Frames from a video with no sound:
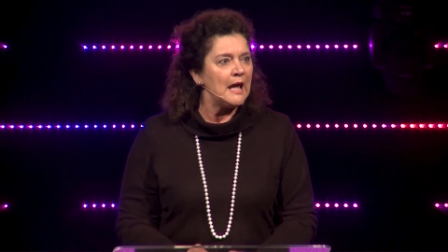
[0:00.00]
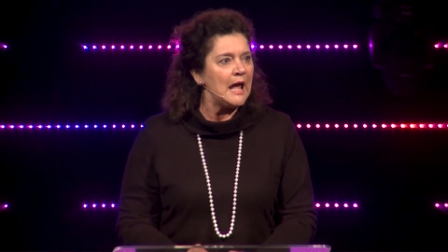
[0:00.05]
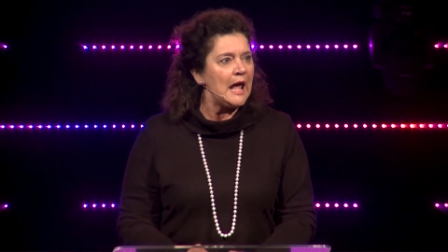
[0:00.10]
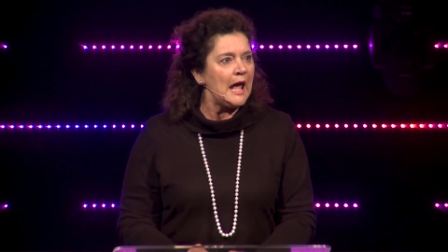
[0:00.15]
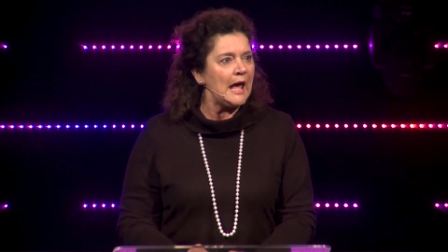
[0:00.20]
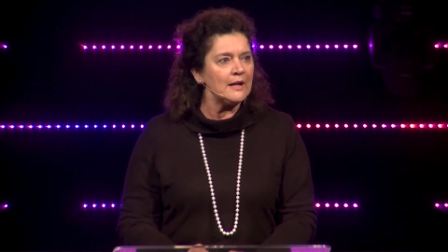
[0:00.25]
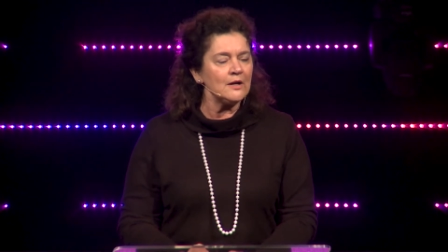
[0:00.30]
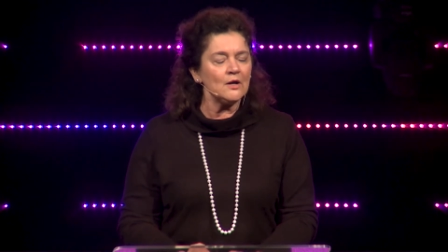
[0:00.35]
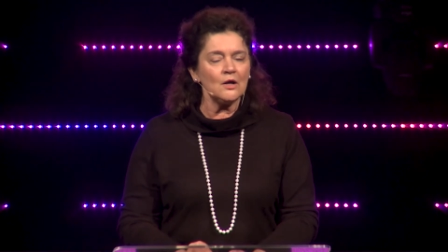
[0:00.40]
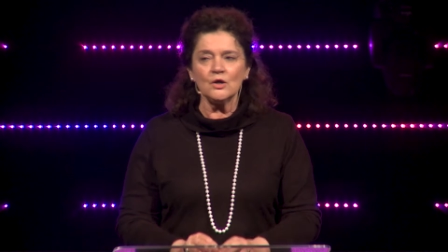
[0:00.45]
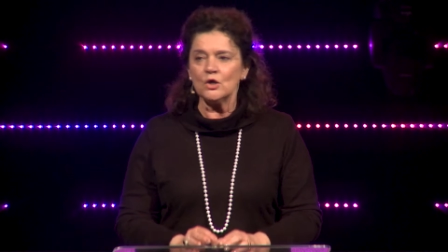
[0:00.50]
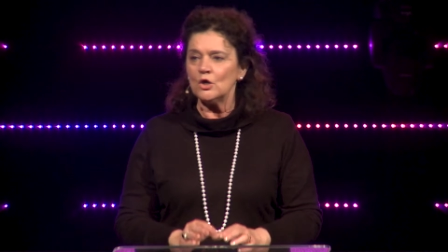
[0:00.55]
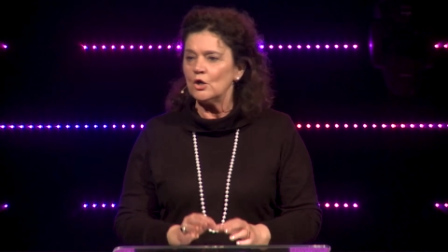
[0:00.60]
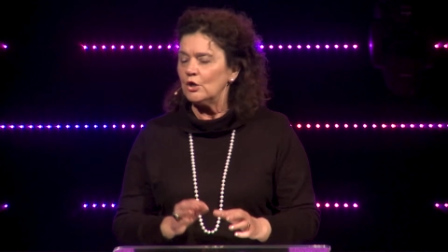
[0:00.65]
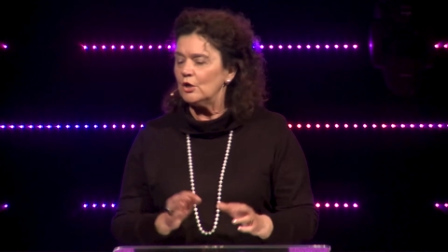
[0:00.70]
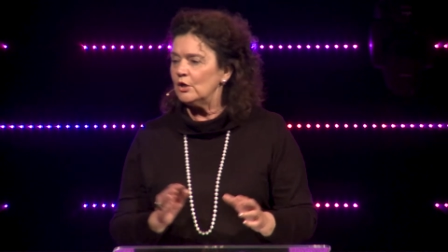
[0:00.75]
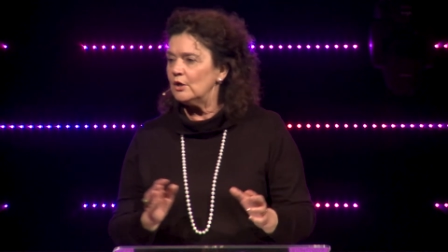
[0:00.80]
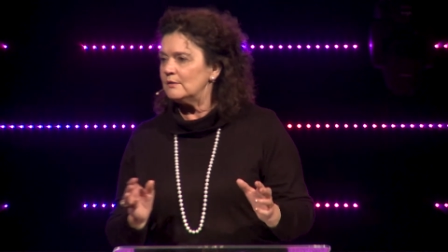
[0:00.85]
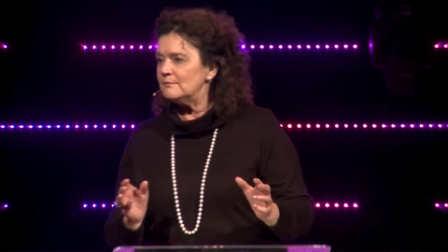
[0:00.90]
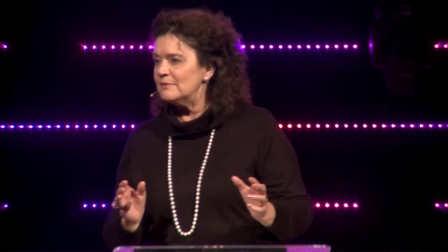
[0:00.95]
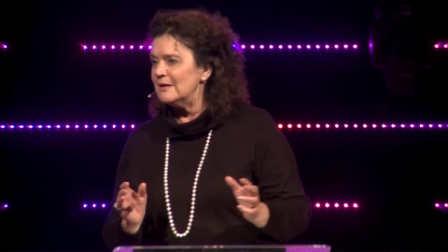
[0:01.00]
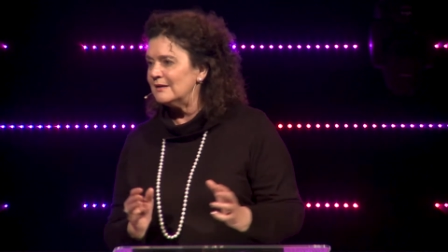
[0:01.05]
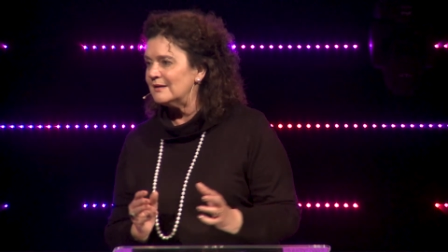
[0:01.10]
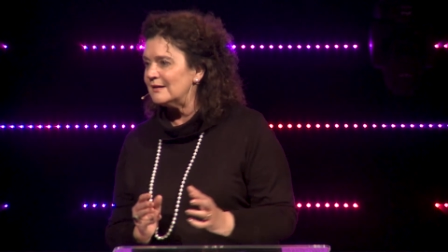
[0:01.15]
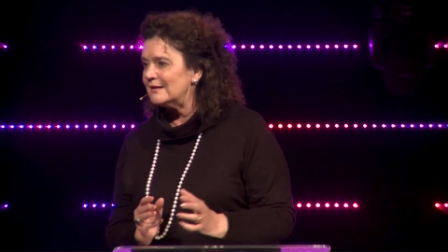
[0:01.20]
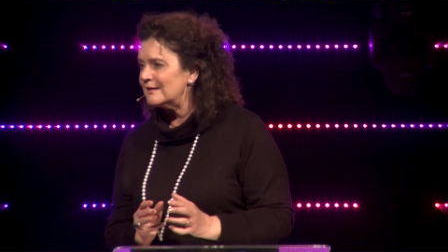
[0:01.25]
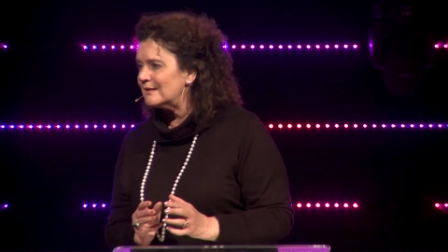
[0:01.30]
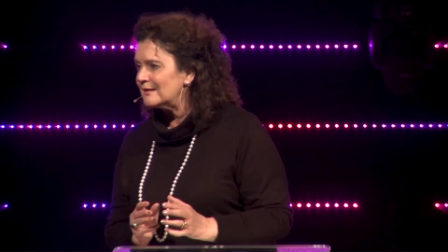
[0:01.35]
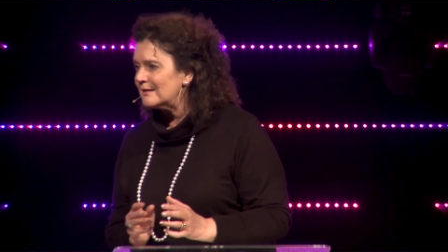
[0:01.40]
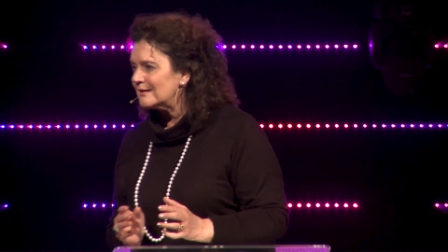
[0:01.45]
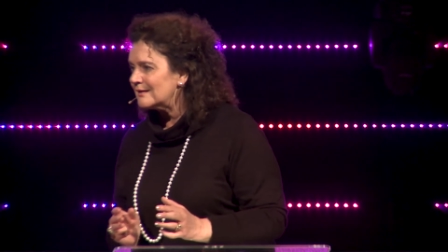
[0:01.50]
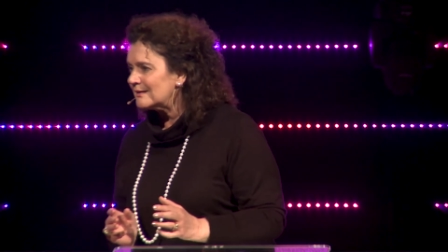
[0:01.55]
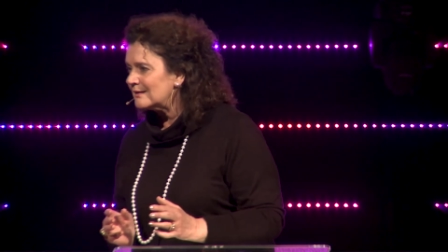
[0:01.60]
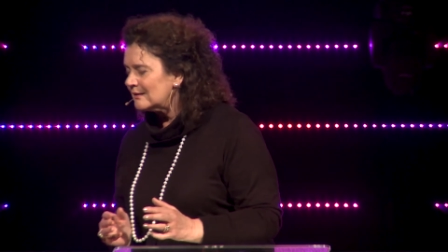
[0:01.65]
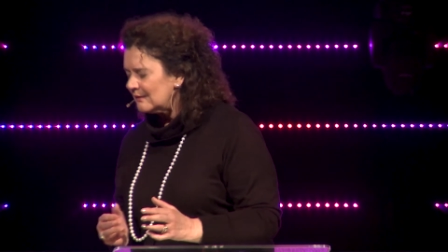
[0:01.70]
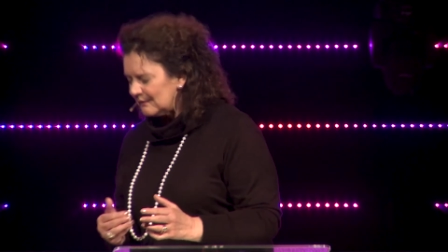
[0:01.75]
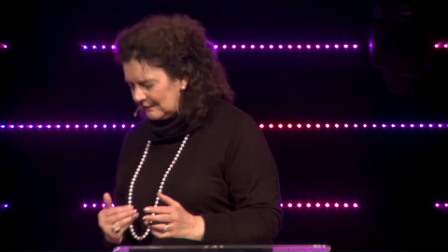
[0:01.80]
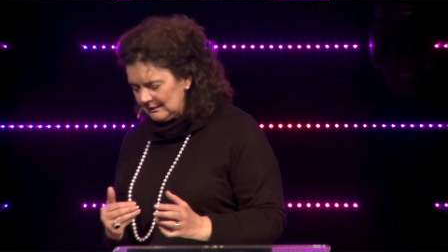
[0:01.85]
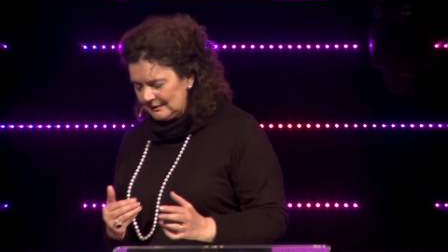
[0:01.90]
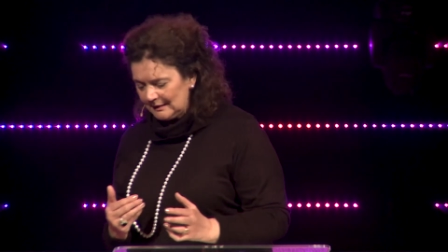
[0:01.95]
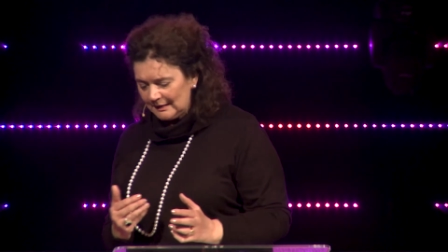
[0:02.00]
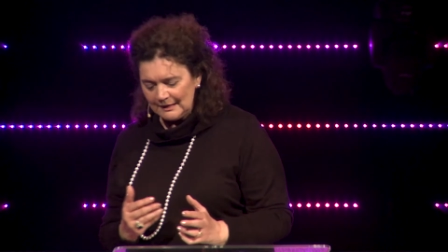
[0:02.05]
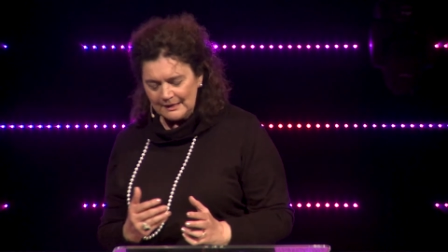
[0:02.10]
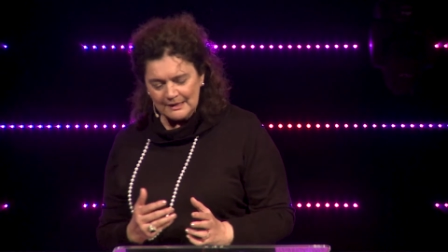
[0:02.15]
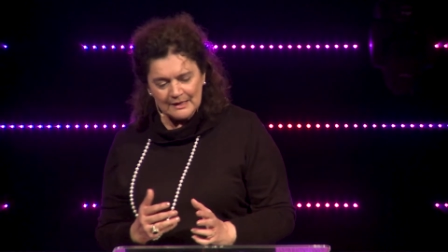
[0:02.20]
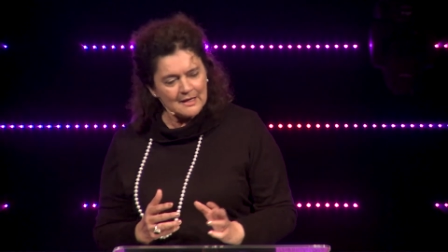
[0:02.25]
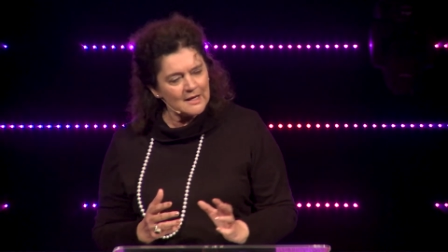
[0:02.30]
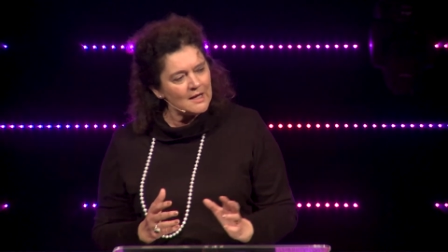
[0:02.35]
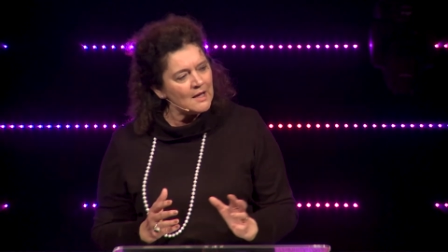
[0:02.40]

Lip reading: And I heard in here,